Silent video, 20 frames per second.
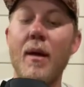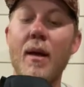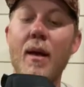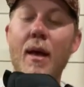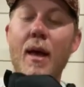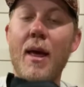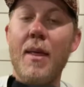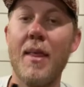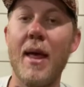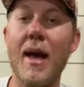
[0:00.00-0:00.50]

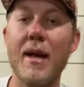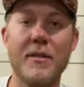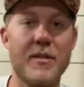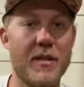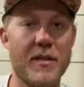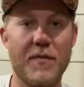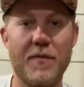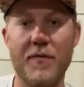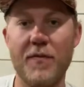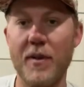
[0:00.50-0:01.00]
and that
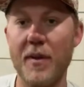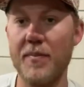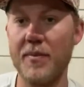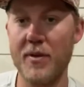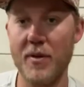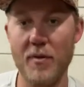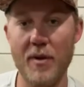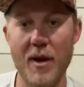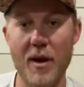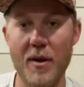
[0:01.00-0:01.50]
just flips
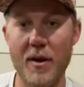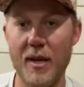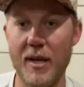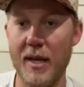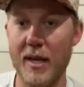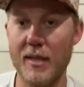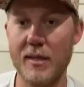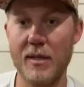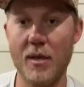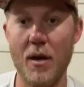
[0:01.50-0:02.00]
around and
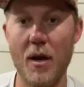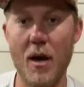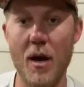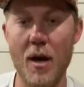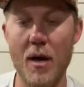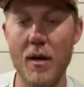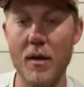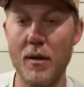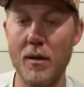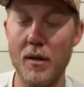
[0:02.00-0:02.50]
gets
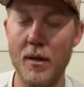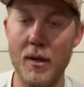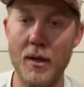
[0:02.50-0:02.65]
caught.